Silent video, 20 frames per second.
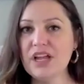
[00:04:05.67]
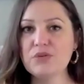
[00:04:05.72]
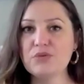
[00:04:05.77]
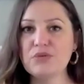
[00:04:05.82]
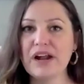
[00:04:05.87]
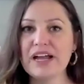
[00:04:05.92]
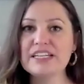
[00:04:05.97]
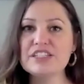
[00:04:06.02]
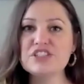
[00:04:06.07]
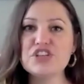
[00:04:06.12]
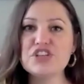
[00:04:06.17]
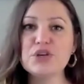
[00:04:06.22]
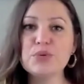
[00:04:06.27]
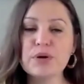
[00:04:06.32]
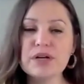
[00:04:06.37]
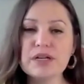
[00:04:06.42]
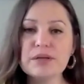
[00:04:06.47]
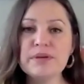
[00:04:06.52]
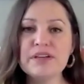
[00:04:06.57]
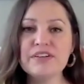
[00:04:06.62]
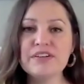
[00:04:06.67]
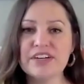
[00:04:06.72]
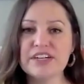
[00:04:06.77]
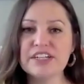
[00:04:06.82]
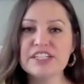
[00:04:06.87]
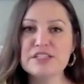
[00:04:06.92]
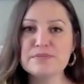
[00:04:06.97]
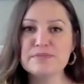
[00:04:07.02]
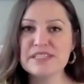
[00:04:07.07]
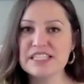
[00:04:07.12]
right? So you want to be
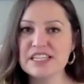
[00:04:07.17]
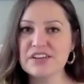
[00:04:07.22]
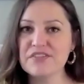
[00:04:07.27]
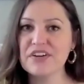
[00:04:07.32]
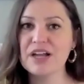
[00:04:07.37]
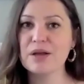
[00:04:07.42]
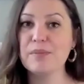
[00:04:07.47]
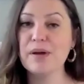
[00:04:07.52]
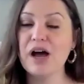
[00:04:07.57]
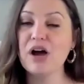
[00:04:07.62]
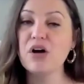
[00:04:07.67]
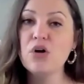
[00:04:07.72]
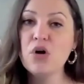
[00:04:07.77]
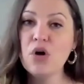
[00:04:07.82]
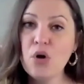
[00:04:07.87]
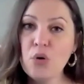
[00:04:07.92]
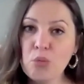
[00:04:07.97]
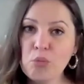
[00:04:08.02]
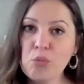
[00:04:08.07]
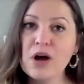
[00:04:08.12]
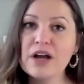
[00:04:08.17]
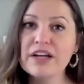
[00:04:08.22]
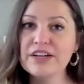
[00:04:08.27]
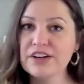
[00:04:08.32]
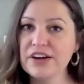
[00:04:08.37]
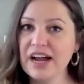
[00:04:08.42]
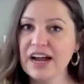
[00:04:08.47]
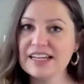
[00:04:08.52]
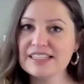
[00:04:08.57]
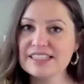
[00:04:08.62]
very specific about what
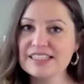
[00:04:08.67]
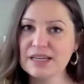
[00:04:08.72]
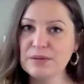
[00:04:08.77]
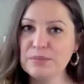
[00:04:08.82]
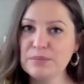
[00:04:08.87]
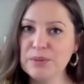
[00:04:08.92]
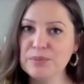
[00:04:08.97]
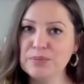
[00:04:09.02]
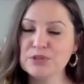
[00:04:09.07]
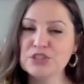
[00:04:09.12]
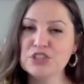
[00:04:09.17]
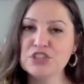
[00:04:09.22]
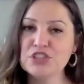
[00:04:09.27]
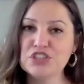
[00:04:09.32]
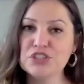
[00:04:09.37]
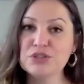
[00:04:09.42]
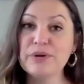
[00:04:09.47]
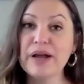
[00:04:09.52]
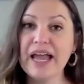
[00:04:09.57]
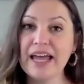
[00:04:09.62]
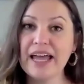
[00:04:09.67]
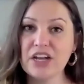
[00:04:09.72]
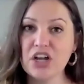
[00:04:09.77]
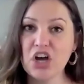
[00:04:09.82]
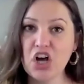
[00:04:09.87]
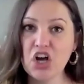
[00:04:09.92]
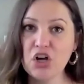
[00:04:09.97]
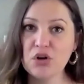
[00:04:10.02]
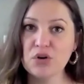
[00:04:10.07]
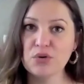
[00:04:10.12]
you're asking people to do and
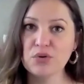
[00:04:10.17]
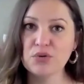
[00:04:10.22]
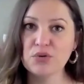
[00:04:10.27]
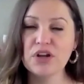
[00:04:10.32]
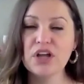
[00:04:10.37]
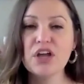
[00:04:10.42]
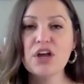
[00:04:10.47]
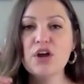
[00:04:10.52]
own.